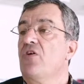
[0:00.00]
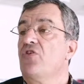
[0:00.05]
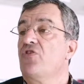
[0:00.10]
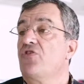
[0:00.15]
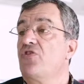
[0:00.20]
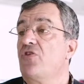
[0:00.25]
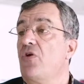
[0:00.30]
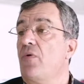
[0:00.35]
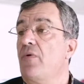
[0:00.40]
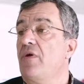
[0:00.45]

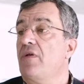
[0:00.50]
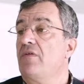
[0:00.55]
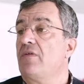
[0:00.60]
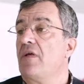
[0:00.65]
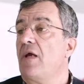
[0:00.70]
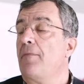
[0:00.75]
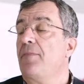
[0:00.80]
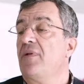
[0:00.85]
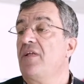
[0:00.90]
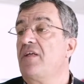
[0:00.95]
showing
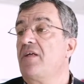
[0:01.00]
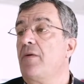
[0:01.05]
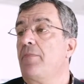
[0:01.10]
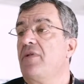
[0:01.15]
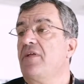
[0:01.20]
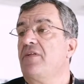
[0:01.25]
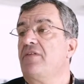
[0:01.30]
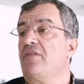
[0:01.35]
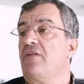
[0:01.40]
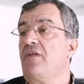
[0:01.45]

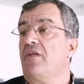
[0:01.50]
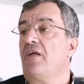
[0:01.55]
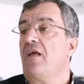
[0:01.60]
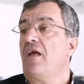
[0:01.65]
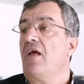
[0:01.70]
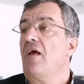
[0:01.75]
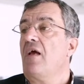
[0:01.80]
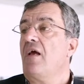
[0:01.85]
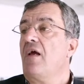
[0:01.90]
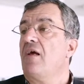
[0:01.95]
applicability
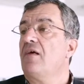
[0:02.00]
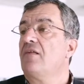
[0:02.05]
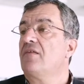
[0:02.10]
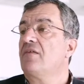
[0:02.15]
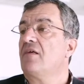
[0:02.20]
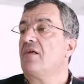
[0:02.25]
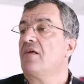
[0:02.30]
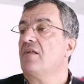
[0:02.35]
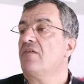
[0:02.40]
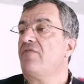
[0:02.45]

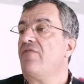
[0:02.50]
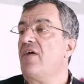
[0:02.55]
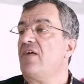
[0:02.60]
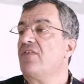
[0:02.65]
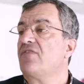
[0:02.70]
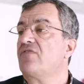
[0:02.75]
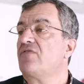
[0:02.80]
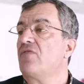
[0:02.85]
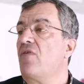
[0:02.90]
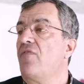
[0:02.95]
and
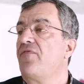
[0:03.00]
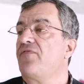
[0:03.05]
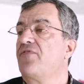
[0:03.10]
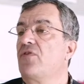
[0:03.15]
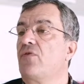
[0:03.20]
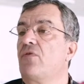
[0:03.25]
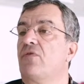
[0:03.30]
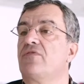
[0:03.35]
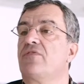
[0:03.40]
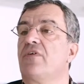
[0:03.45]
relevance of
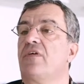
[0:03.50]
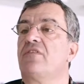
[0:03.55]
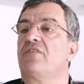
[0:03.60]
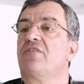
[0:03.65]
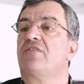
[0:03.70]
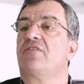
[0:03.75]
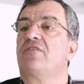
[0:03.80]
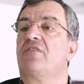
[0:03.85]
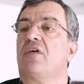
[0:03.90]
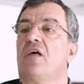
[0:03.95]
the
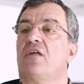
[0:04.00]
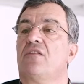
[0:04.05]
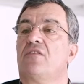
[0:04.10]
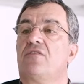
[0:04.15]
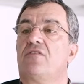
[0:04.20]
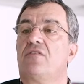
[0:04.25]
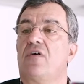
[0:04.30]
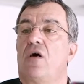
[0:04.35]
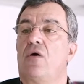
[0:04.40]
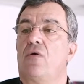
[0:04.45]
contents
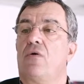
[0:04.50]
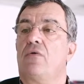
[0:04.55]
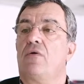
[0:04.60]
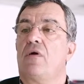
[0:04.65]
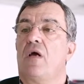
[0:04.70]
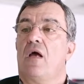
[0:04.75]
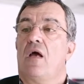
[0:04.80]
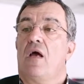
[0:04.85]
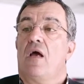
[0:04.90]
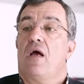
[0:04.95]

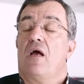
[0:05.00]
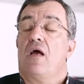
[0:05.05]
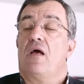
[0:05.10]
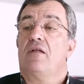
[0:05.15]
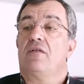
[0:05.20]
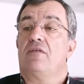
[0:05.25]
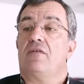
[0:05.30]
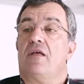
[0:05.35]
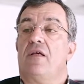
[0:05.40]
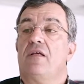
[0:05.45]
taught
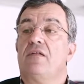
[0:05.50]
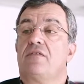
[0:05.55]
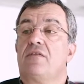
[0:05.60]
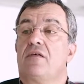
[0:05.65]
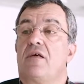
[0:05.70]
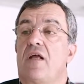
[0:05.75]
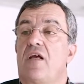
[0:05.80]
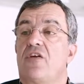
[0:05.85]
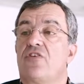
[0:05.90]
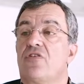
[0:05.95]
and
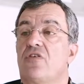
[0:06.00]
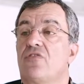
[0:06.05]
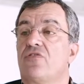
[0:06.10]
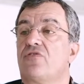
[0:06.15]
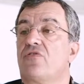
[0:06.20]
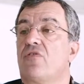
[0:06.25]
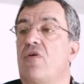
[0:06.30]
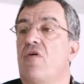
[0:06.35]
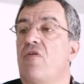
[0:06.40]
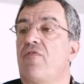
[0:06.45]

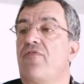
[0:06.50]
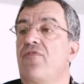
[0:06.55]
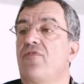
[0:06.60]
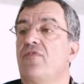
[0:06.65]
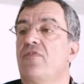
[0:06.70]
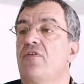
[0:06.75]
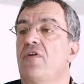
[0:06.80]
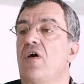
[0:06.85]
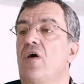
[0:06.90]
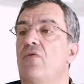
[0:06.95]
integrations of
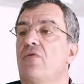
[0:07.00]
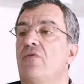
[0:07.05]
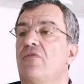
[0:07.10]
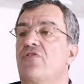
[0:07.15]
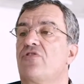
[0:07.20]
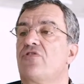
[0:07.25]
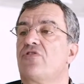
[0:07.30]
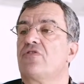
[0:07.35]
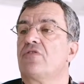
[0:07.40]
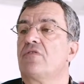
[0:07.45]

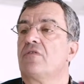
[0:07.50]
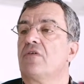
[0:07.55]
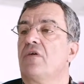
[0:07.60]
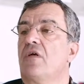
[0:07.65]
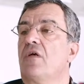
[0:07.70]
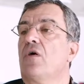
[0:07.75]
knowledge